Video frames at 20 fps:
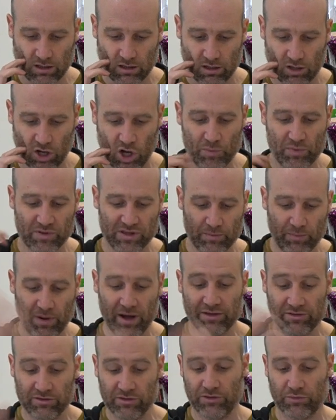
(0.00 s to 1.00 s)
open the
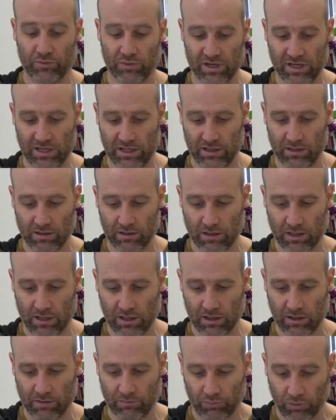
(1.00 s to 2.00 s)
Python 3
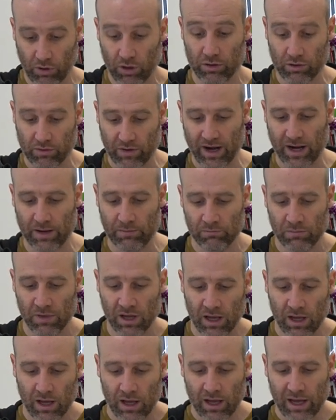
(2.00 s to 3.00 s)
program,
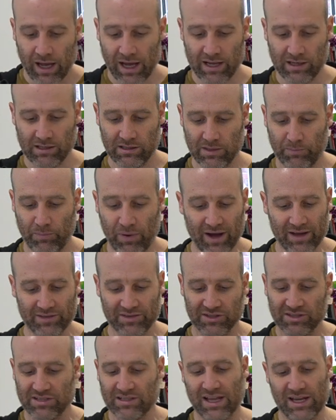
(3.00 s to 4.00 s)
and the
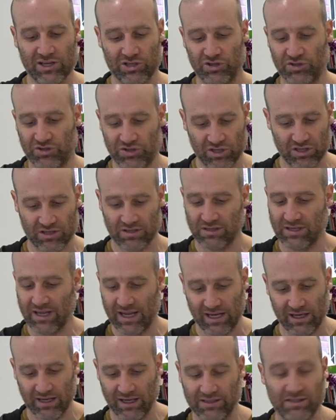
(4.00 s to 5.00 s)
Python / is just
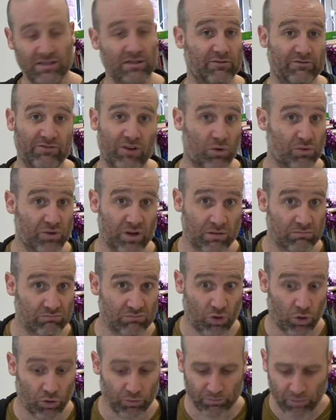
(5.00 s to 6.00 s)
saying it's in a folder
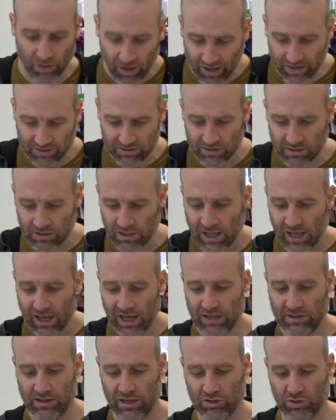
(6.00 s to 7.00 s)
called Python,
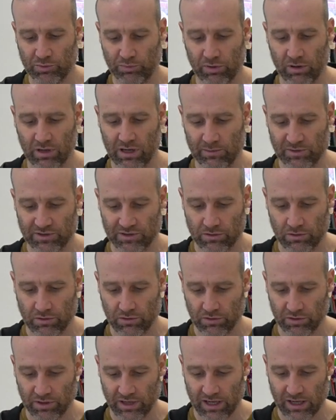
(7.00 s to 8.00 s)
and the actual program is
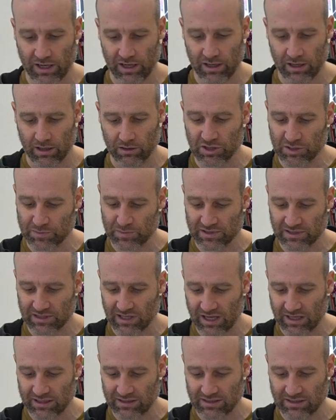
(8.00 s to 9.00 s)
called Christmas
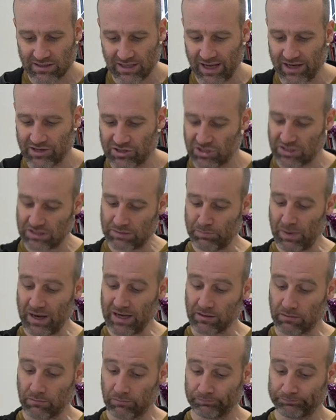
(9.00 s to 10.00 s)
lights
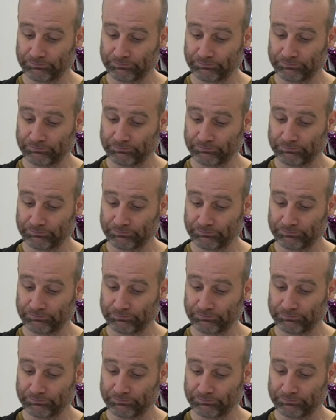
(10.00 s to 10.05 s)
spin.